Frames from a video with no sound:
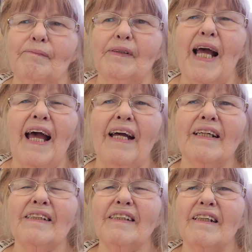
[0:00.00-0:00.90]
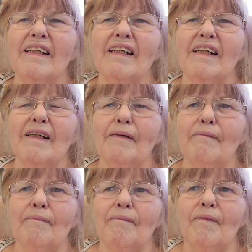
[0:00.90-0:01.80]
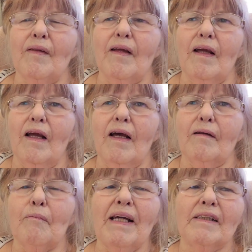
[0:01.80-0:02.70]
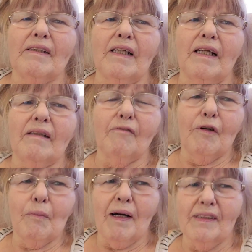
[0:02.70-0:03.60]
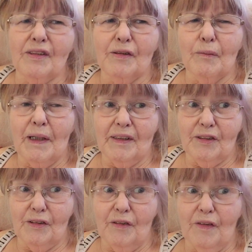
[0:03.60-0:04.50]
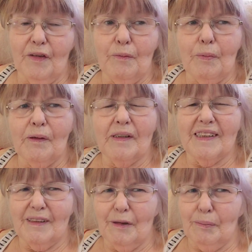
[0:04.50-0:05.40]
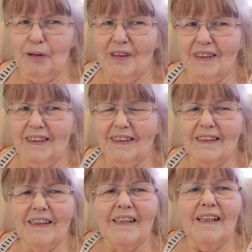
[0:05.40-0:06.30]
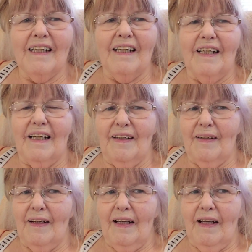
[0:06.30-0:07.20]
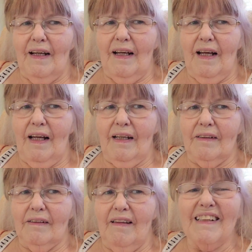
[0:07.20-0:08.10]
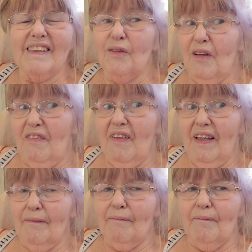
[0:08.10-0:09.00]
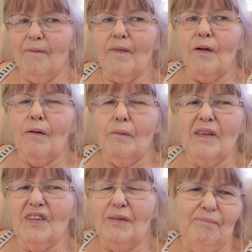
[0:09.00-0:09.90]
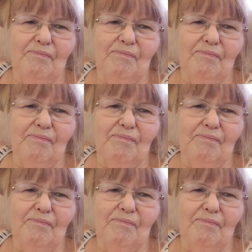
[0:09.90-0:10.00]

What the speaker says: tags and reminds you to make sure that you put descriptions and that sort of thing, which